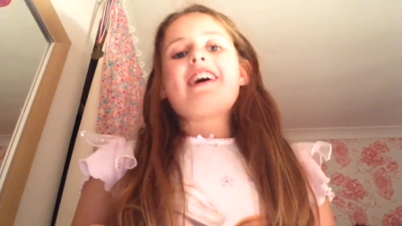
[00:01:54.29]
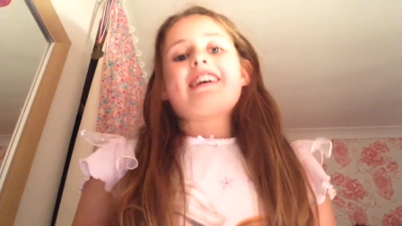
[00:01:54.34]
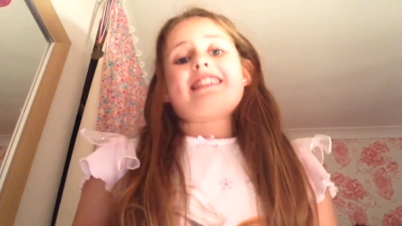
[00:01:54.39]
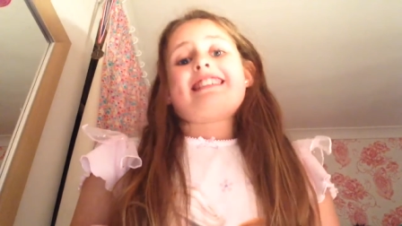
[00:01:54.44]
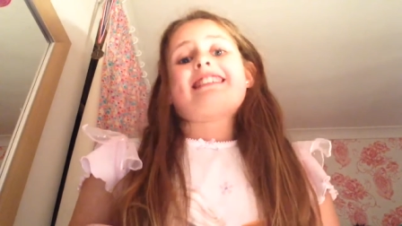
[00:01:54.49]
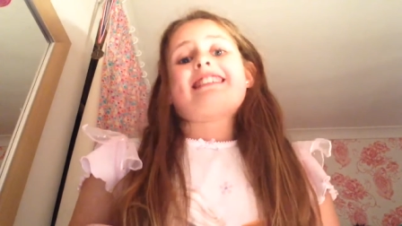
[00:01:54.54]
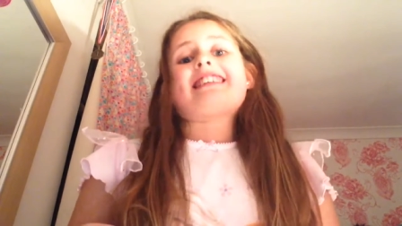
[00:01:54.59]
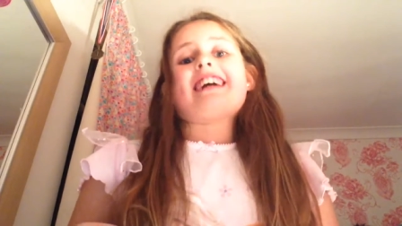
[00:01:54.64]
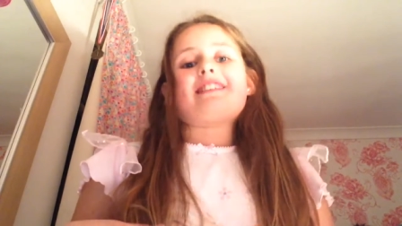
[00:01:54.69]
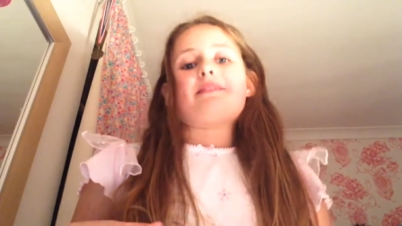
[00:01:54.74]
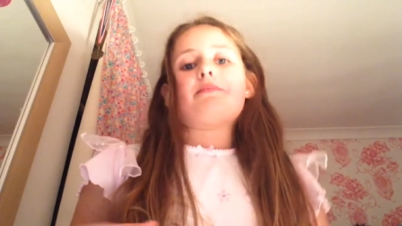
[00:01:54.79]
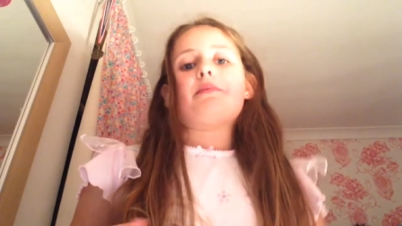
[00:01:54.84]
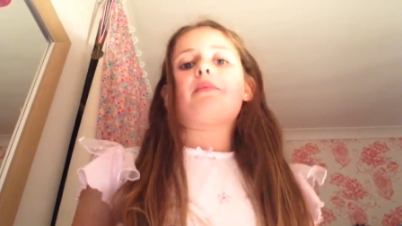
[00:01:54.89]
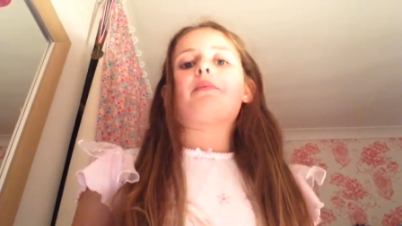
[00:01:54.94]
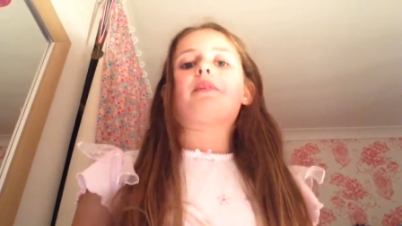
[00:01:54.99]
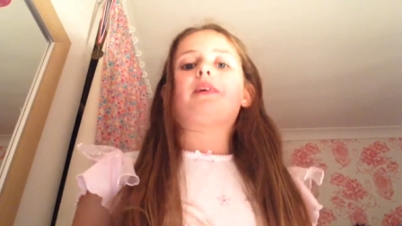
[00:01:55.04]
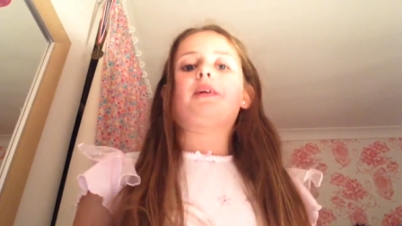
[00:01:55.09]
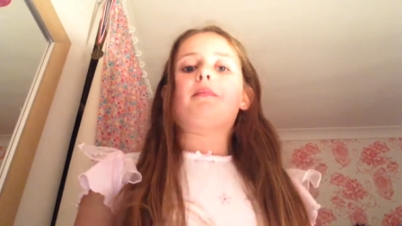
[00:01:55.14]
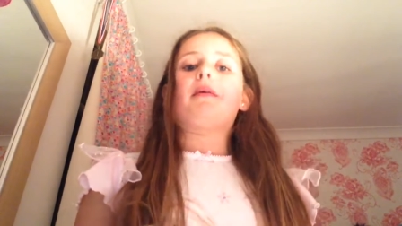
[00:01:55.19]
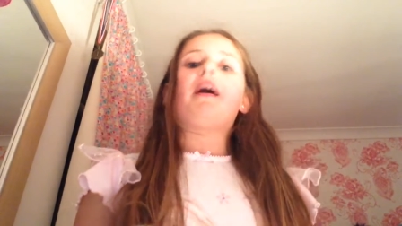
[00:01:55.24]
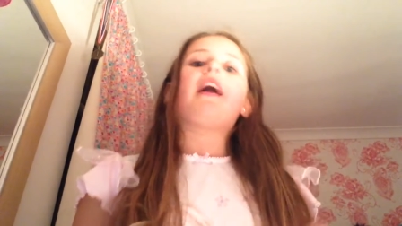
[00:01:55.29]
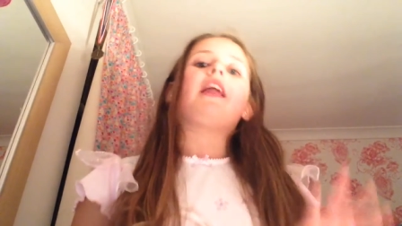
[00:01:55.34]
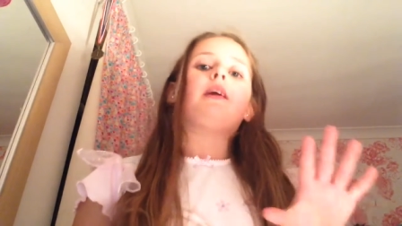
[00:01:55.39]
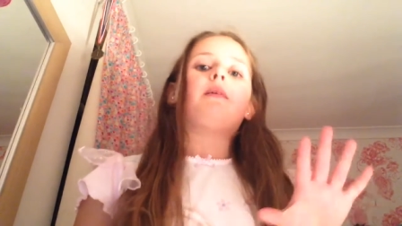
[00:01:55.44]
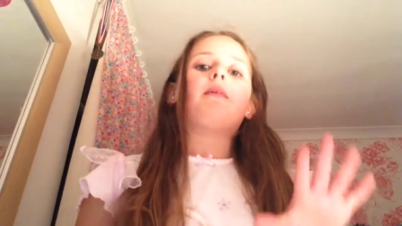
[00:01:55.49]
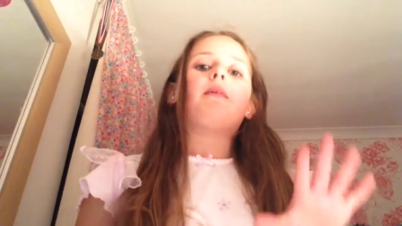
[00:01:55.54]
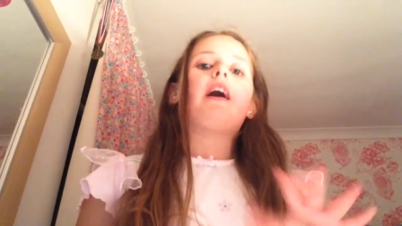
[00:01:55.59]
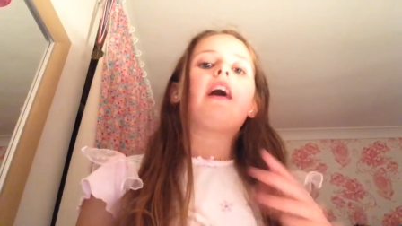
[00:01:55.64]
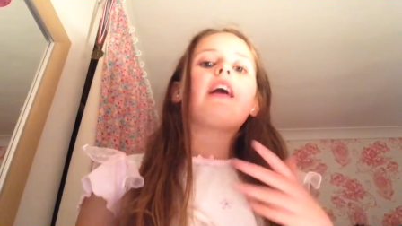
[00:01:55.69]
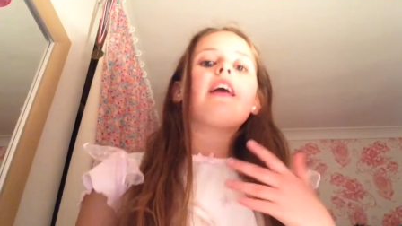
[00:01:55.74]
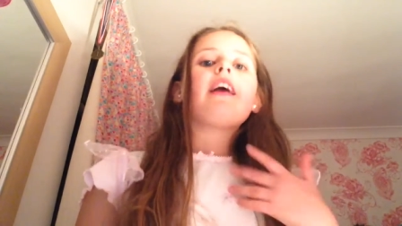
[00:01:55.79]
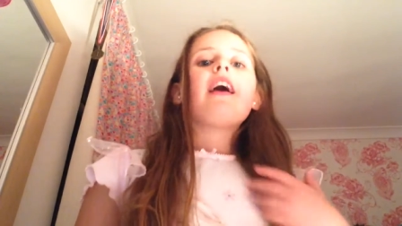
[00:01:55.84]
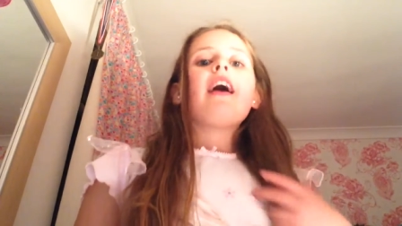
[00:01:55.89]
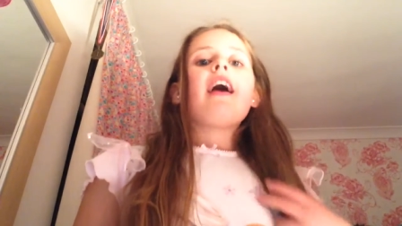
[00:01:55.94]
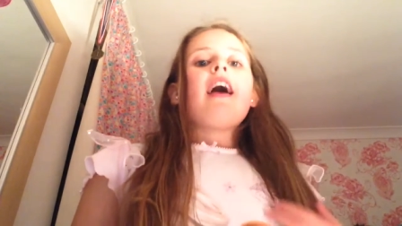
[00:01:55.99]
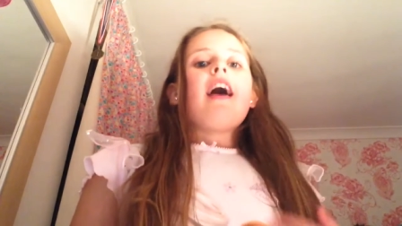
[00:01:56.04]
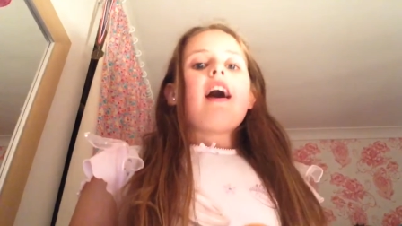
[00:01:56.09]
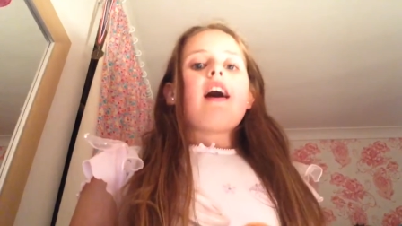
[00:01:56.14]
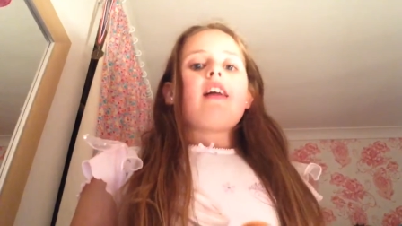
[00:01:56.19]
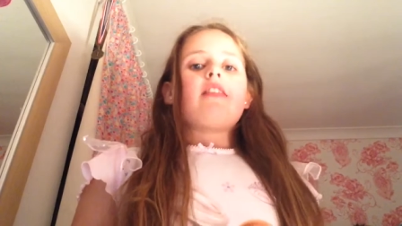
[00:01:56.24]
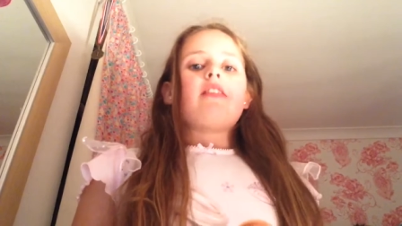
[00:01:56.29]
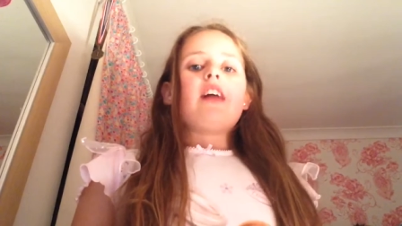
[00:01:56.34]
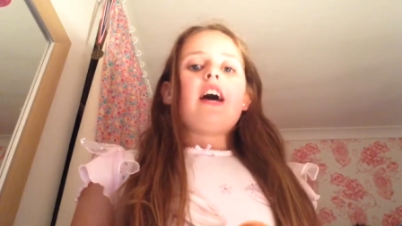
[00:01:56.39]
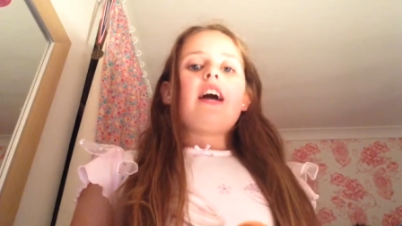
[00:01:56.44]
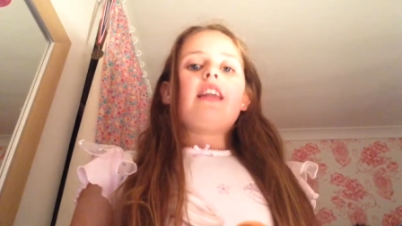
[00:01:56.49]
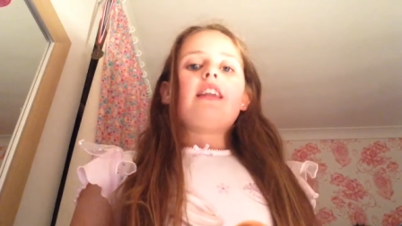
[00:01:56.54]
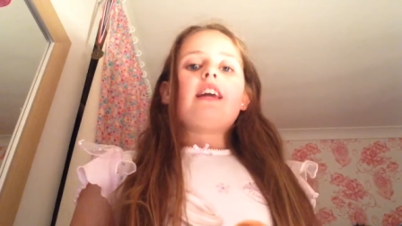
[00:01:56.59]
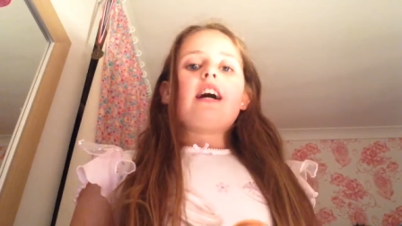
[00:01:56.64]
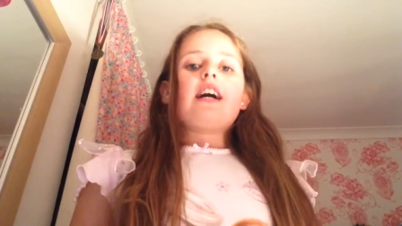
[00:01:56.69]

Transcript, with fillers: that sounds a bit weird, but anyway. And then